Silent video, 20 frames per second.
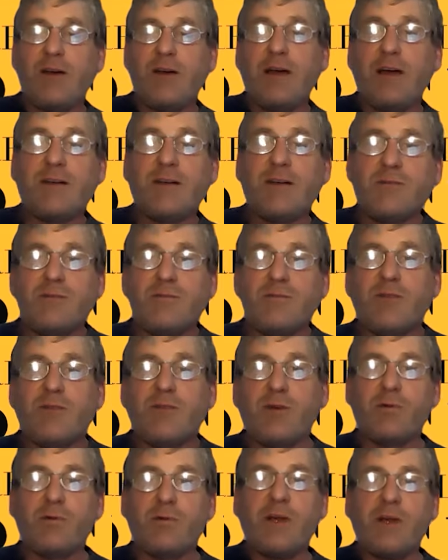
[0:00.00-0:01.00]
Uh,
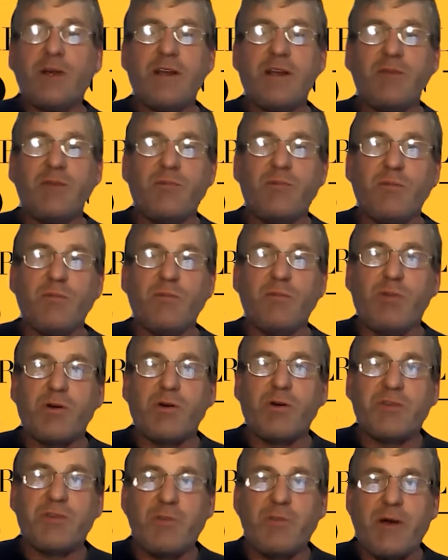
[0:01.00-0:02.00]
you'll read in
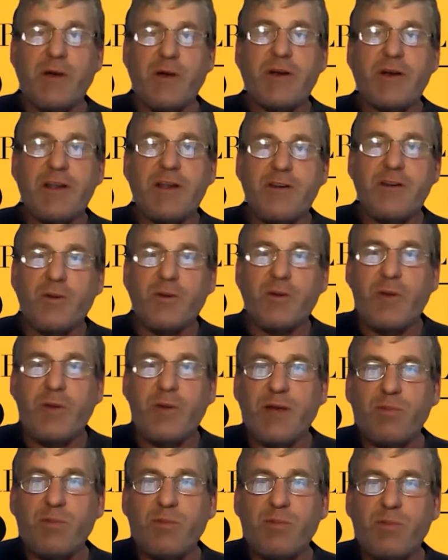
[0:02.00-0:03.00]
books, American,
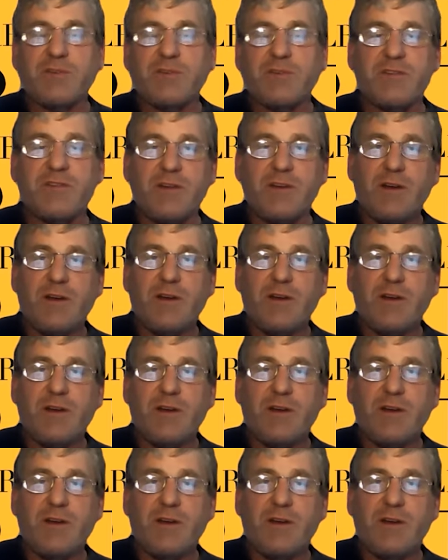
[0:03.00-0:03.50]
European books,